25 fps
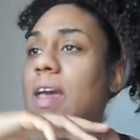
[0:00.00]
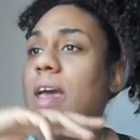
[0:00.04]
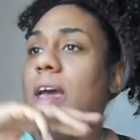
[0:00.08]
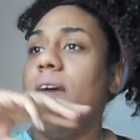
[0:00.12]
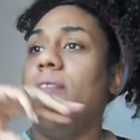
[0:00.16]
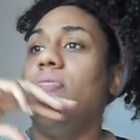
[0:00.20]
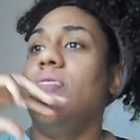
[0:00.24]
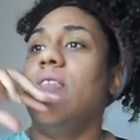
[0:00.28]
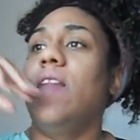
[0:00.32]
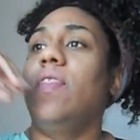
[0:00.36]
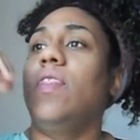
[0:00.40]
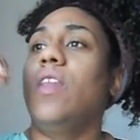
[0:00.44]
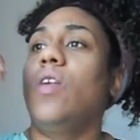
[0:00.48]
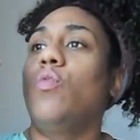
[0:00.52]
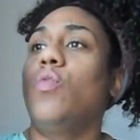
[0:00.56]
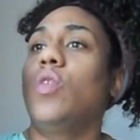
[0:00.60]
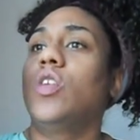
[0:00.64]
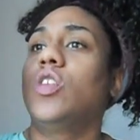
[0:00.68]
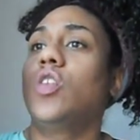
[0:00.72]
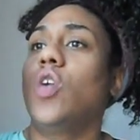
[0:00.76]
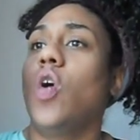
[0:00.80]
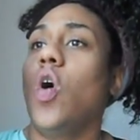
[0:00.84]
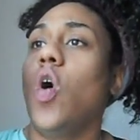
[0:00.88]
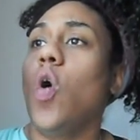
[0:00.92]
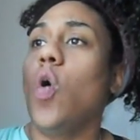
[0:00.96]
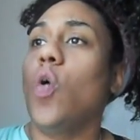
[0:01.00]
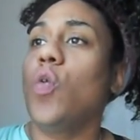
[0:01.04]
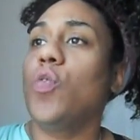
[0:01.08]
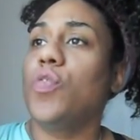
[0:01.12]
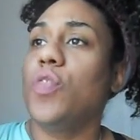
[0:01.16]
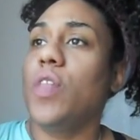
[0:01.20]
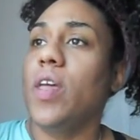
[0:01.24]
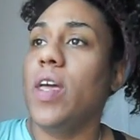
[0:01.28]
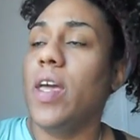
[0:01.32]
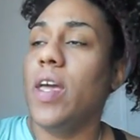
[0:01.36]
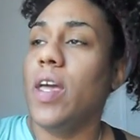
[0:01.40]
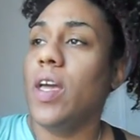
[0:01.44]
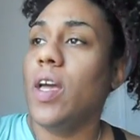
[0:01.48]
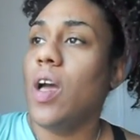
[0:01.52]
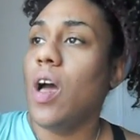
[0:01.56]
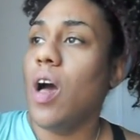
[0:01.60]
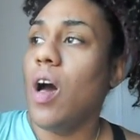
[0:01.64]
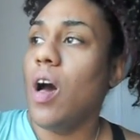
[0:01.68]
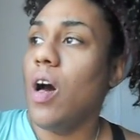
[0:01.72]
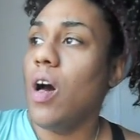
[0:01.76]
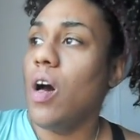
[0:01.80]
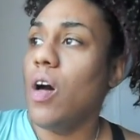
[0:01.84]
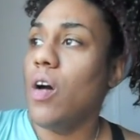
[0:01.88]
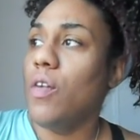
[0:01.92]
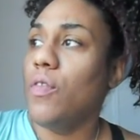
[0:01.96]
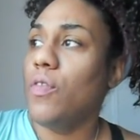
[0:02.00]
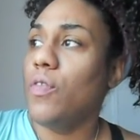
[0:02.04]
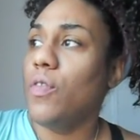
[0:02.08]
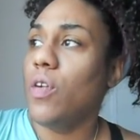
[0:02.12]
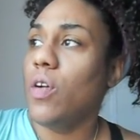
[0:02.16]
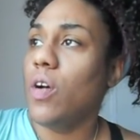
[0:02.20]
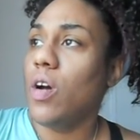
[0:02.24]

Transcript: And then there was the whole thing of